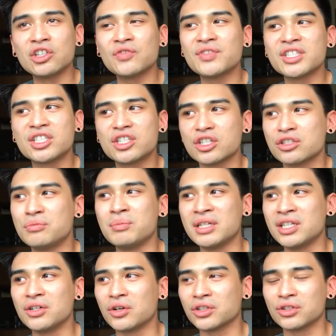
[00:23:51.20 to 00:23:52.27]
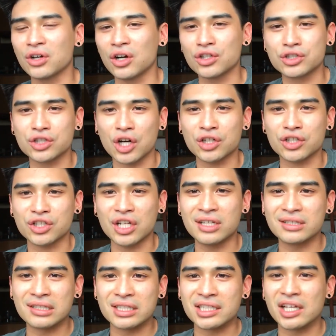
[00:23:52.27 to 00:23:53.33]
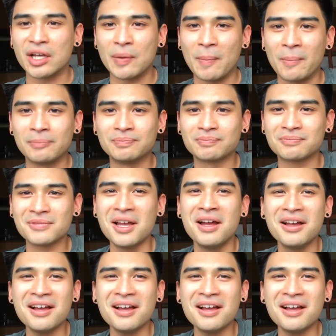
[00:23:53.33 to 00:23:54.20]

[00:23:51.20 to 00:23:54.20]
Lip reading: I don't know if it's just me or they're all starting to taste the same.